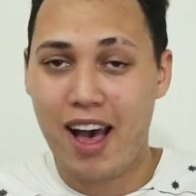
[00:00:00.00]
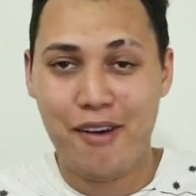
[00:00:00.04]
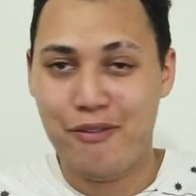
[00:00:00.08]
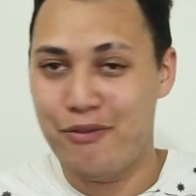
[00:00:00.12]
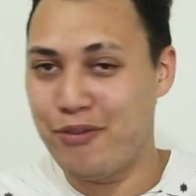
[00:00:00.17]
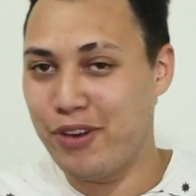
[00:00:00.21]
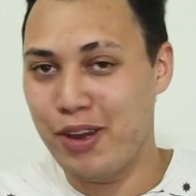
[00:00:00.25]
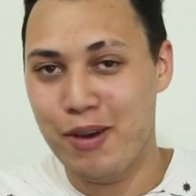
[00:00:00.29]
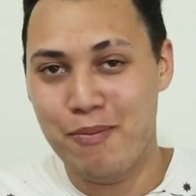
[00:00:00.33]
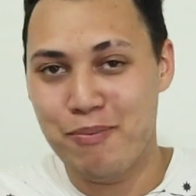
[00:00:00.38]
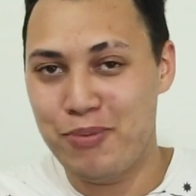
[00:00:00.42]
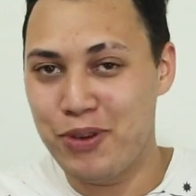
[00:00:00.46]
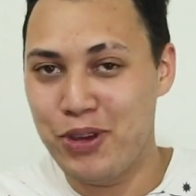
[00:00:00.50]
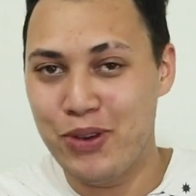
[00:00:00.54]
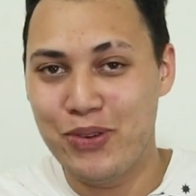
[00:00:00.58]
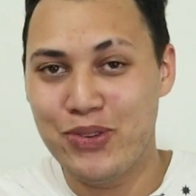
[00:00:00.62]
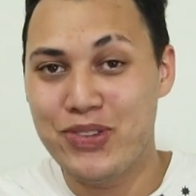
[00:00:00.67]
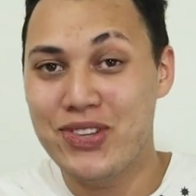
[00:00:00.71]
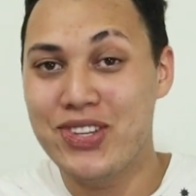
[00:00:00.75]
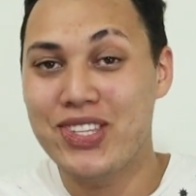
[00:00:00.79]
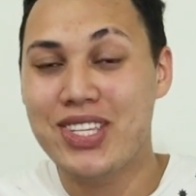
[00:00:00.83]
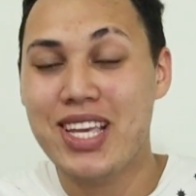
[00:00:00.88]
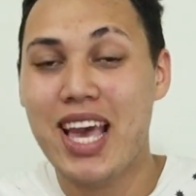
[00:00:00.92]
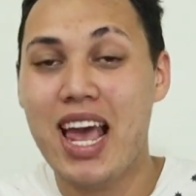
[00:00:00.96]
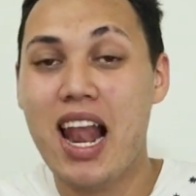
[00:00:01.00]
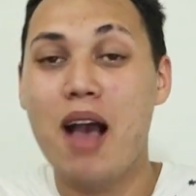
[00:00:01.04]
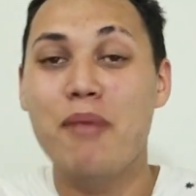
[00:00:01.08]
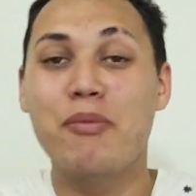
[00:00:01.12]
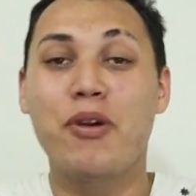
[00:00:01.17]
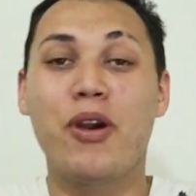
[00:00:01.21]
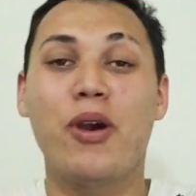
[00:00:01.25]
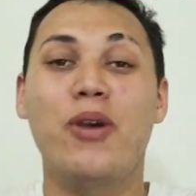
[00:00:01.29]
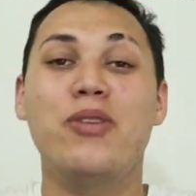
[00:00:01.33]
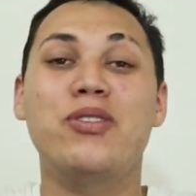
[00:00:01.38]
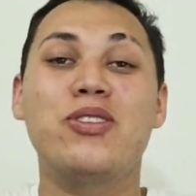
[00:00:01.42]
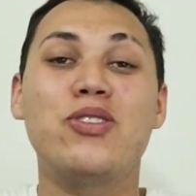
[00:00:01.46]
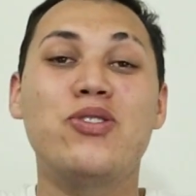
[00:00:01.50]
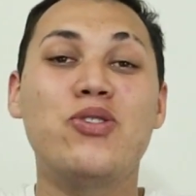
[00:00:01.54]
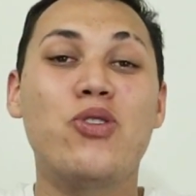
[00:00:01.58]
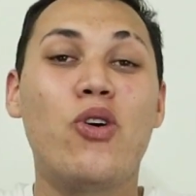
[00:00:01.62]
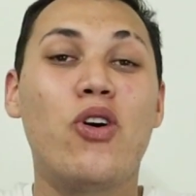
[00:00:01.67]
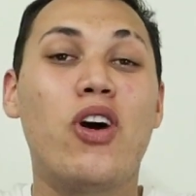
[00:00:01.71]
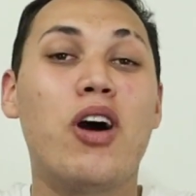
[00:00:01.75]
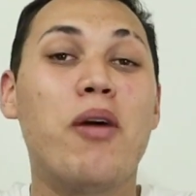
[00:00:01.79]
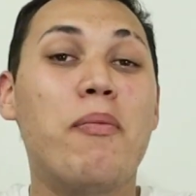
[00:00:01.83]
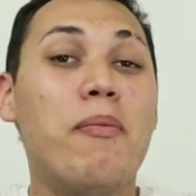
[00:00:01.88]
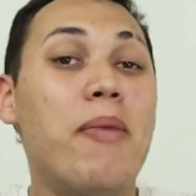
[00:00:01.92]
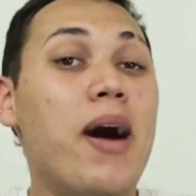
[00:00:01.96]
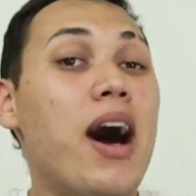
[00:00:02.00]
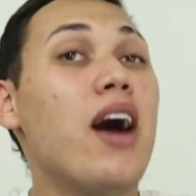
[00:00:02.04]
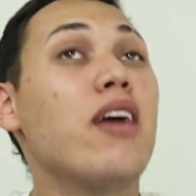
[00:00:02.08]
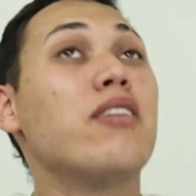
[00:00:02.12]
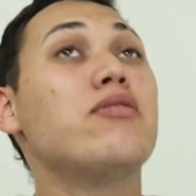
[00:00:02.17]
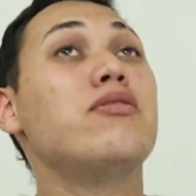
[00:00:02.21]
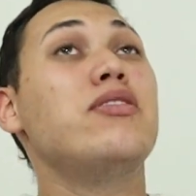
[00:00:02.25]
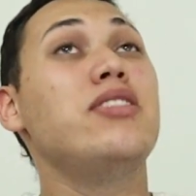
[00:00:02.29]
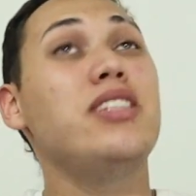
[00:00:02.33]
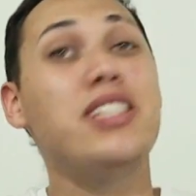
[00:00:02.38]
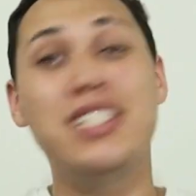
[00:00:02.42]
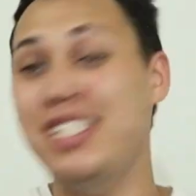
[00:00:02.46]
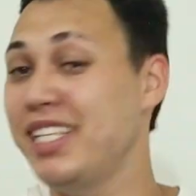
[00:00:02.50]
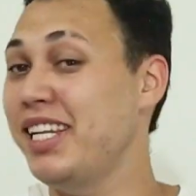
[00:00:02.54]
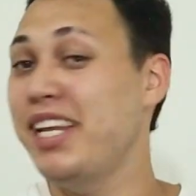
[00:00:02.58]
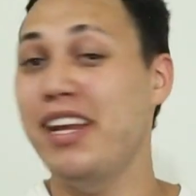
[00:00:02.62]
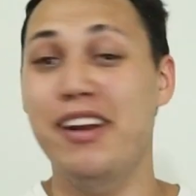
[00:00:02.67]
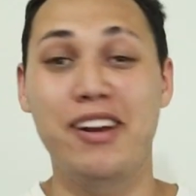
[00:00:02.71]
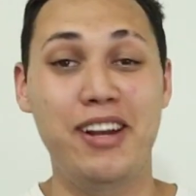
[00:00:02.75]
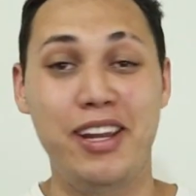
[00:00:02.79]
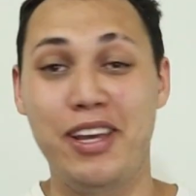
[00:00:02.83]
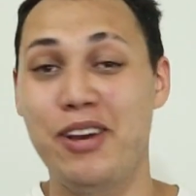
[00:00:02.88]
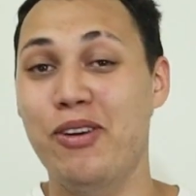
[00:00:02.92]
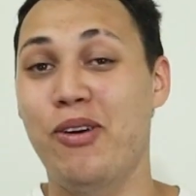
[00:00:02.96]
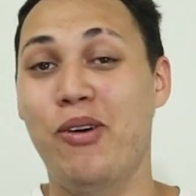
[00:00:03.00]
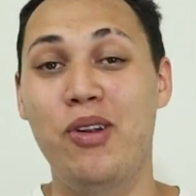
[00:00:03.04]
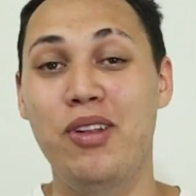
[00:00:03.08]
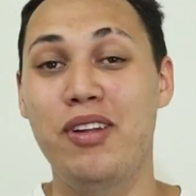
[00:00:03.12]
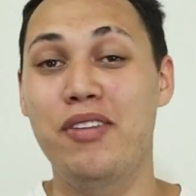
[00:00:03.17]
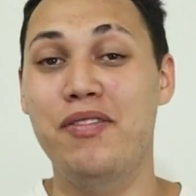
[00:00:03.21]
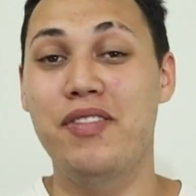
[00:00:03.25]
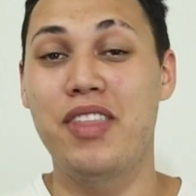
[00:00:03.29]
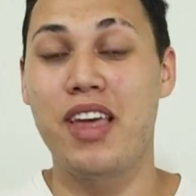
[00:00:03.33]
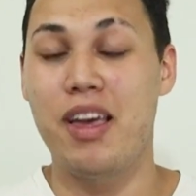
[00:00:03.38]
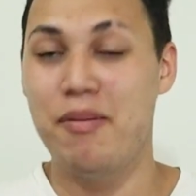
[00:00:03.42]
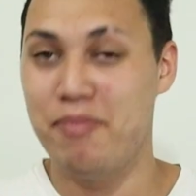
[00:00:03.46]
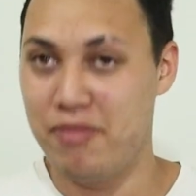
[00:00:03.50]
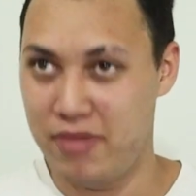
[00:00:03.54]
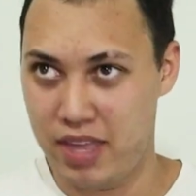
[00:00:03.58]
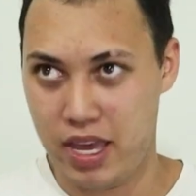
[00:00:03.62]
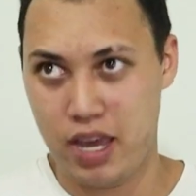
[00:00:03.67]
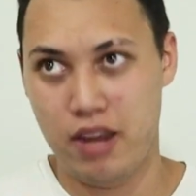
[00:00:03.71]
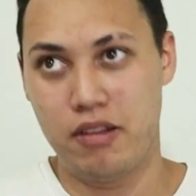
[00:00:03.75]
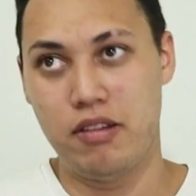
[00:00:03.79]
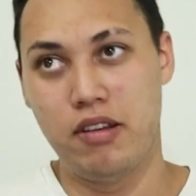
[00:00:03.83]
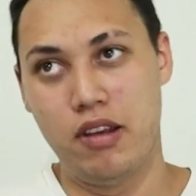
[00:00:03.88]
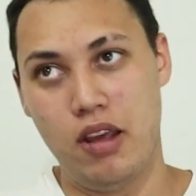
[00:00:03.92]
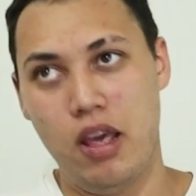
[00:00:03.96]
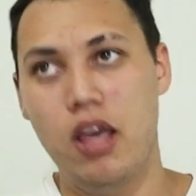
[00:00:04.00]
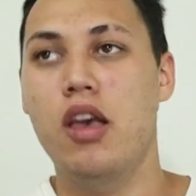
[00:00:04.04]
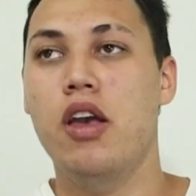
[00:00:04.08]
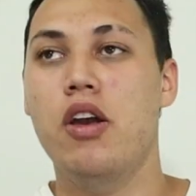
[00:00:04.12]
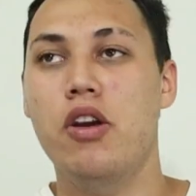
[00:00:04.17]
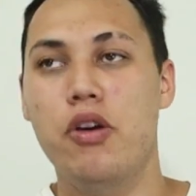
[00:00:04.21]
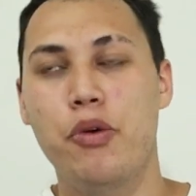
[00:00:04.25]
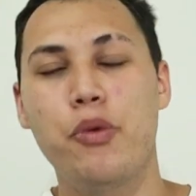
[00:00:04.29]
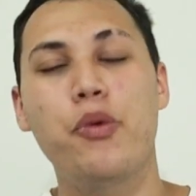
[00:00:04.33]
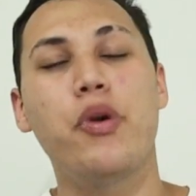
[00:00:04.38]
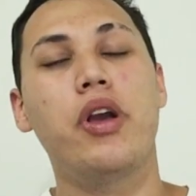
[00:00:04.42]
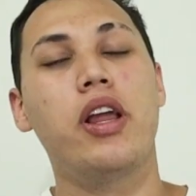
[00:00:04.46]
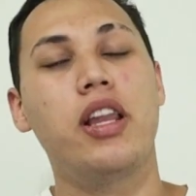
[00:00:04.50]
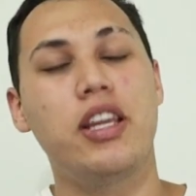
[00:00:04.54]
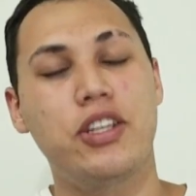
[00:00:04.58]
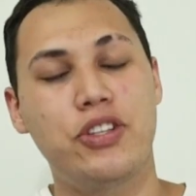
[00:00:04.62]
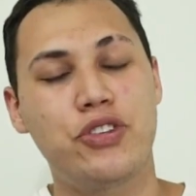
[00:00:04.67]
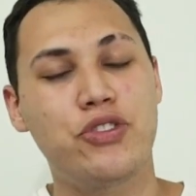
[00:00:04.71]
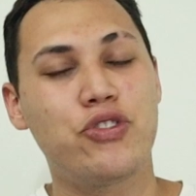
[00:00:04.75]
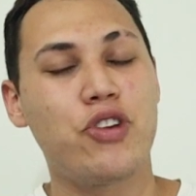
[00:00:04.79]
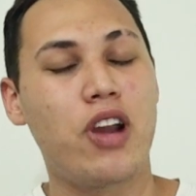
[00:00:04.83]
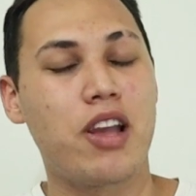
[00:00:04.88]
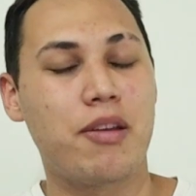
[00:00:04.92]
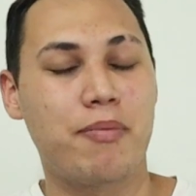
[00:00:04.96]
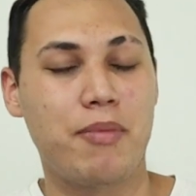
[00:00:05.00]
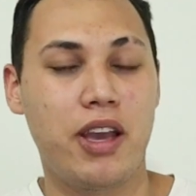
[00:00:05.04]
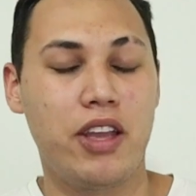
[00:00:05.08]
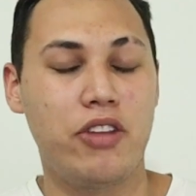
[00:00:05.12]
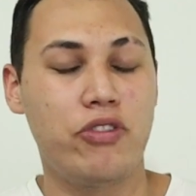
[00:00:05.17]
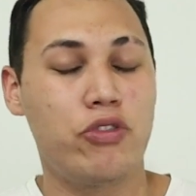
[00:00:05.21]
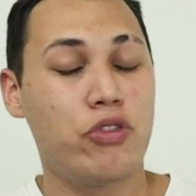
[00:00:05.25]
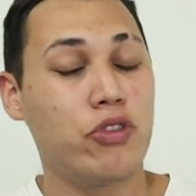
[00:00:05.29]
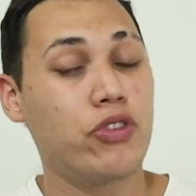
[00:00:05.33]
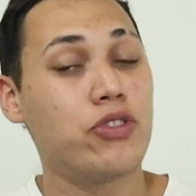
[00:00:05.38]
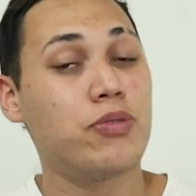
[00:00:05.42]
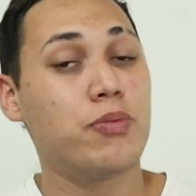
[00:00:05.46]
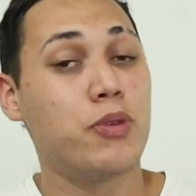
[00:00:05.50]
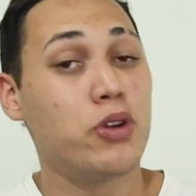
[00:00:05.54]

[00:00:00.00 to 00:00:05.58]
of computers, and I'm going to talk about nearly all of them that really strike my interest.